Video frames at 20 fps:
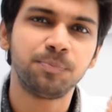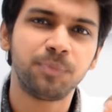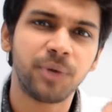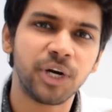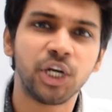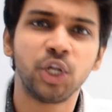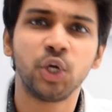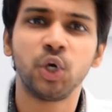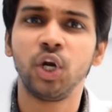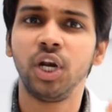
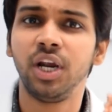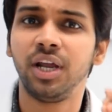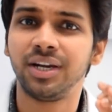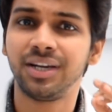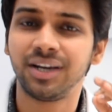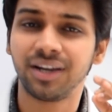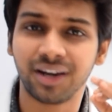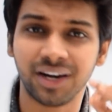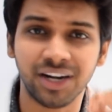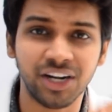
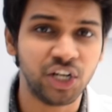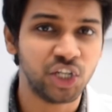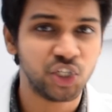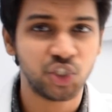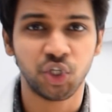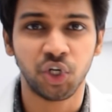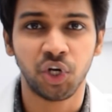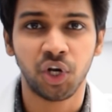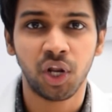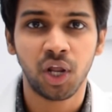particular
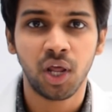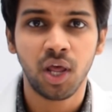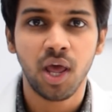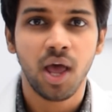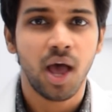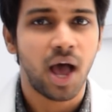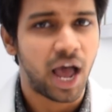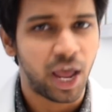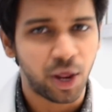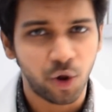condition.
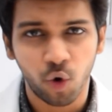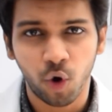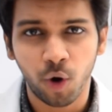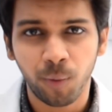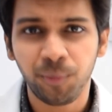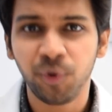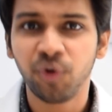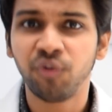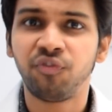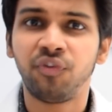I
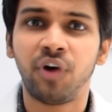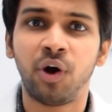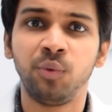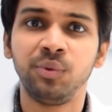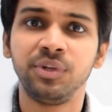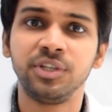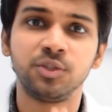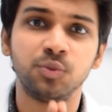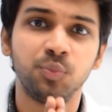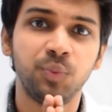hope you
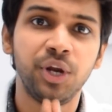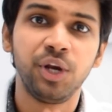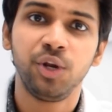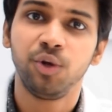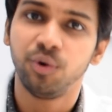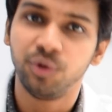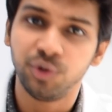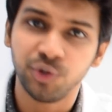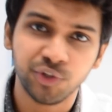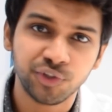found this
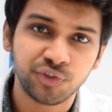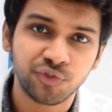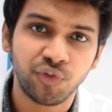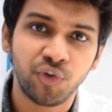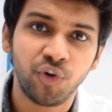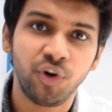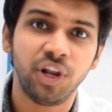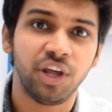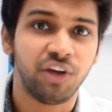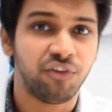video
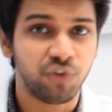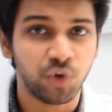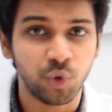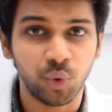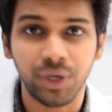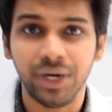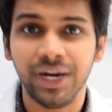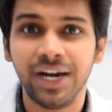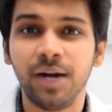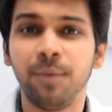useful. If you
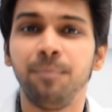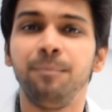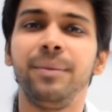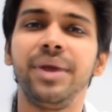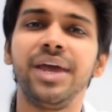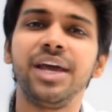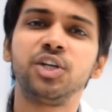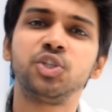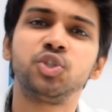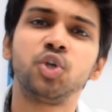did,
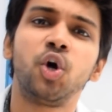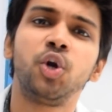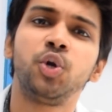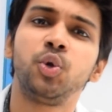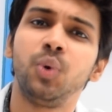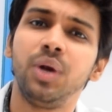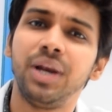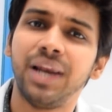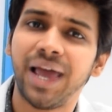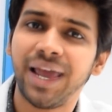make sure
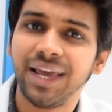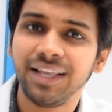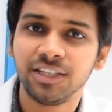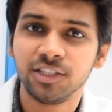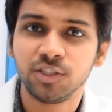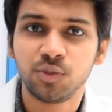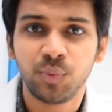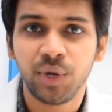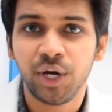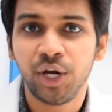you like
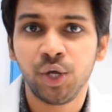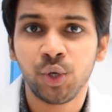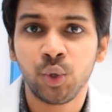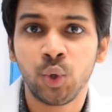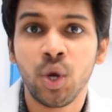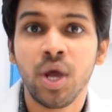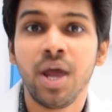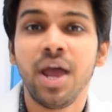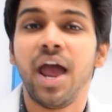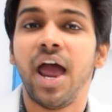this
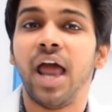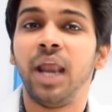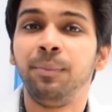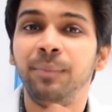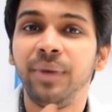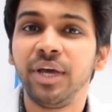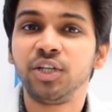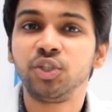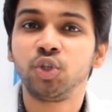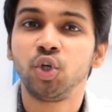video and
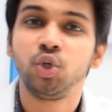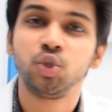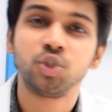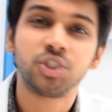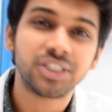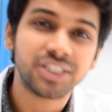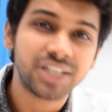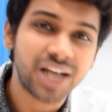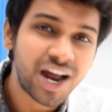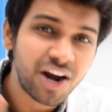make sure you
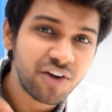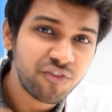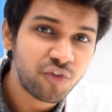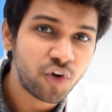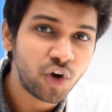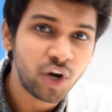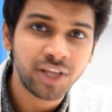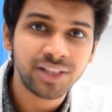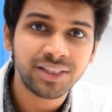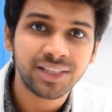start
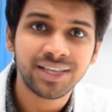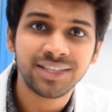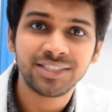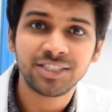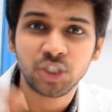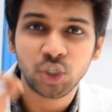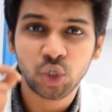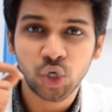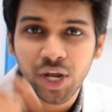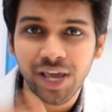following
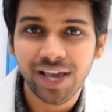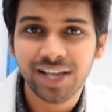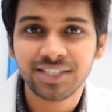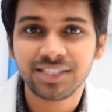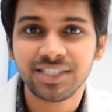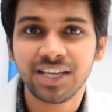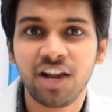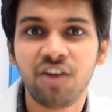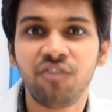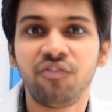this today
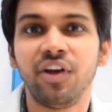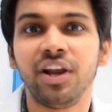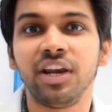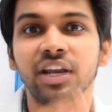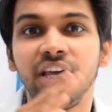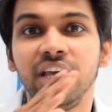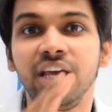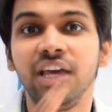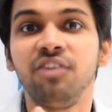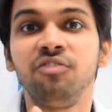itself
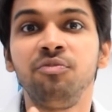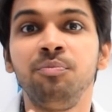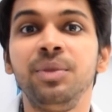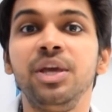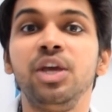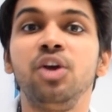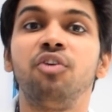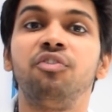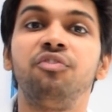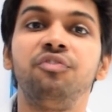and give
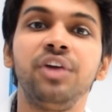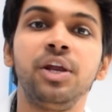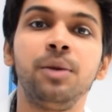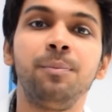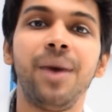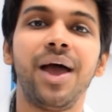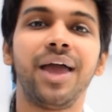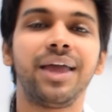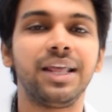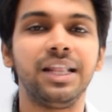me your
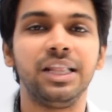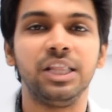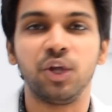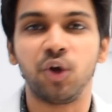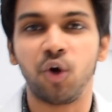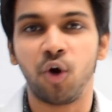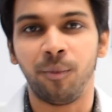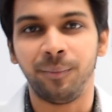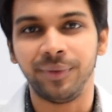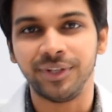feedback in the
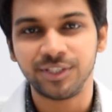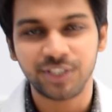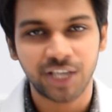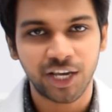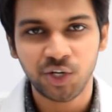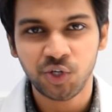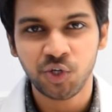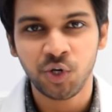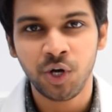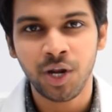comment
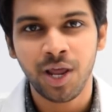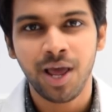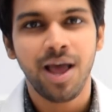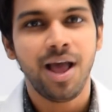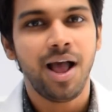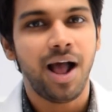section.